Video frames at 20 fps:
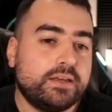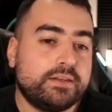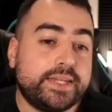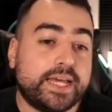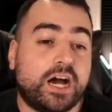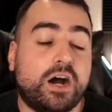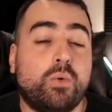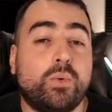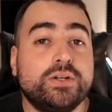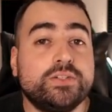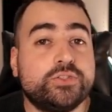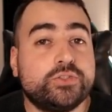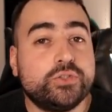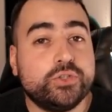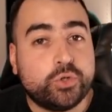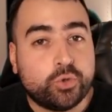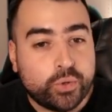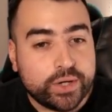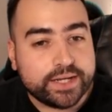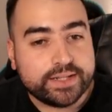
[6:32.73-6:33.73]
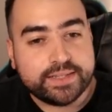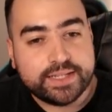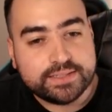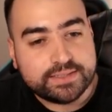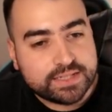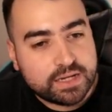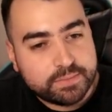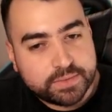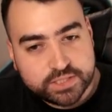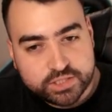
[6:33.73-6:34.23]
Now, I want to quickly
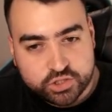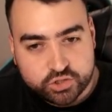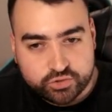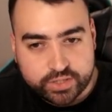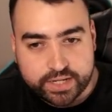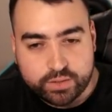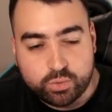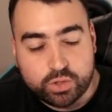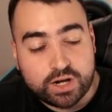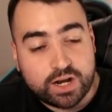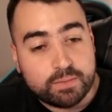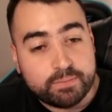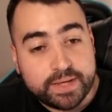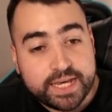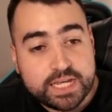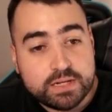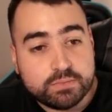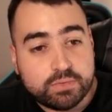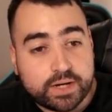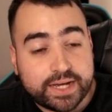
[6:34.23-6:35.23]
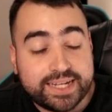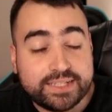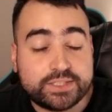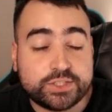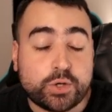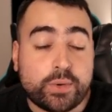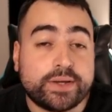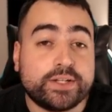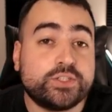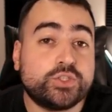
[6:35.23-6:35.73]
demonstrate what I mean by it's
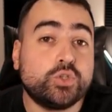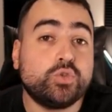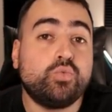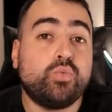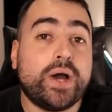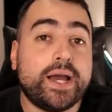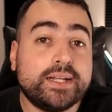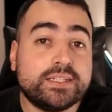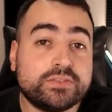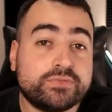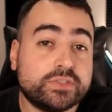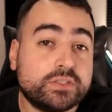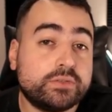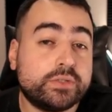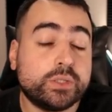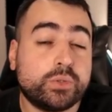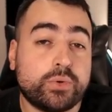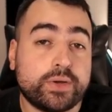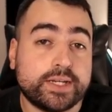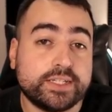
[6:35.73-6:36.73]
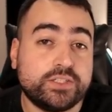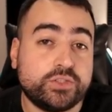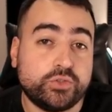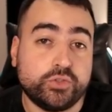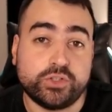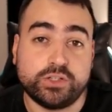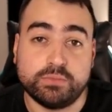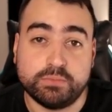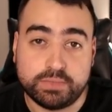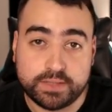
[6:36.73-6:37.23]
going to wait for the request
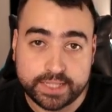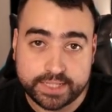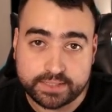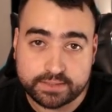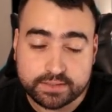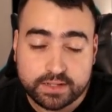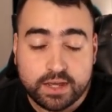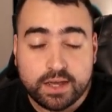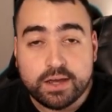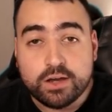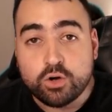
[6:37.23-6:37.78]
to complete.